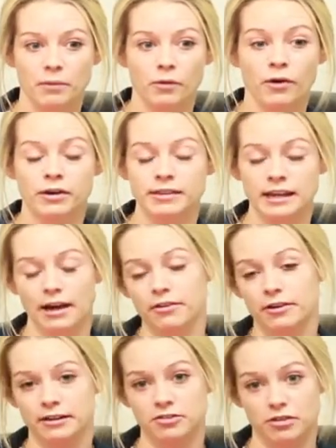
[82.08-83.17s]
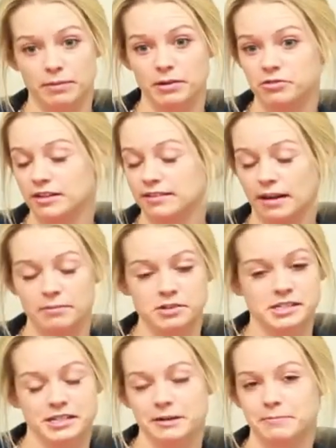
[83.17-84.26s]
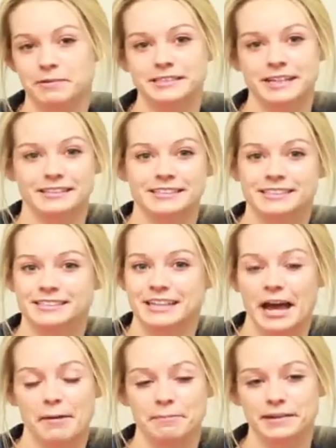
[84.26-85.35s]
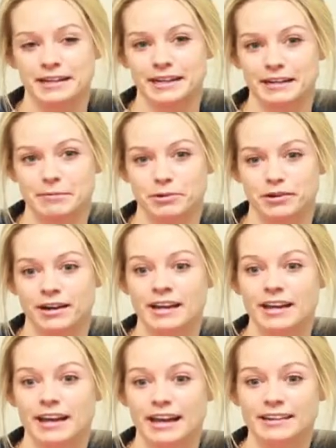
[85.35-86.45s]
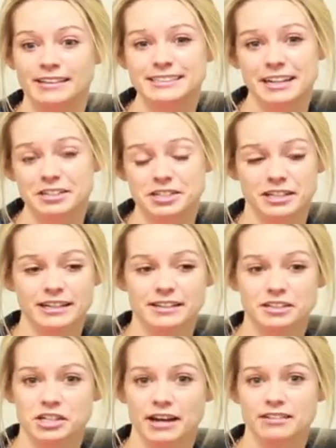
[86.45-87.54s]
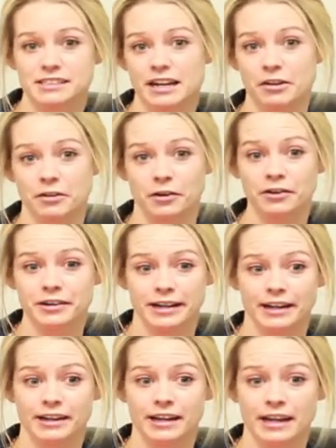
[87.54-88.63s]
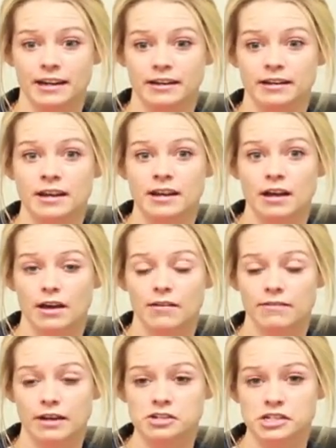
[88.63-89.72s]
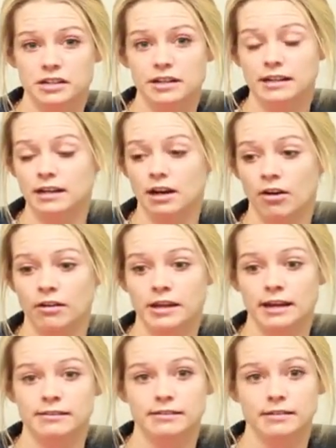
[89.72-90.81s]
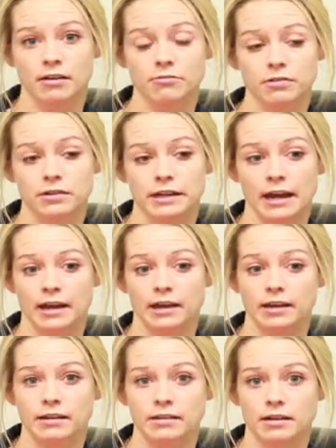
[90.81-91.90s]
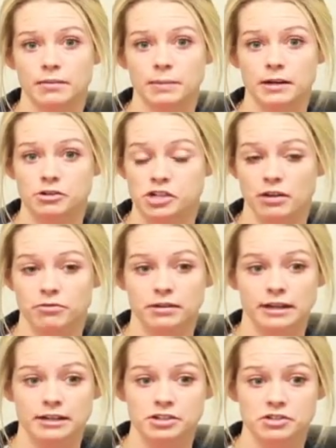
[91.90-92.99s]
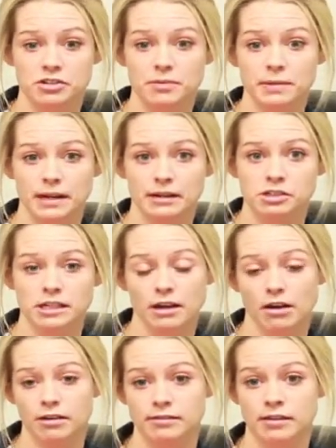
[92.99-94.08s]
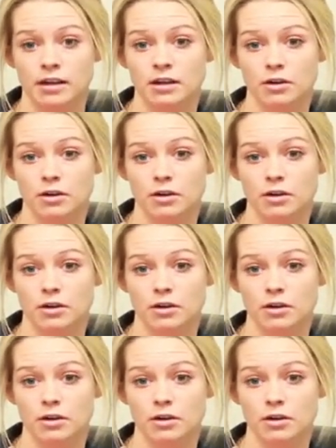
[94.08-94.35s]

or the other extreme of just, I'm just going to pretend this isn't happening anymore. And essentially the child's not learning, and eventually all that stuff will get in the parent-child relationship and actually cause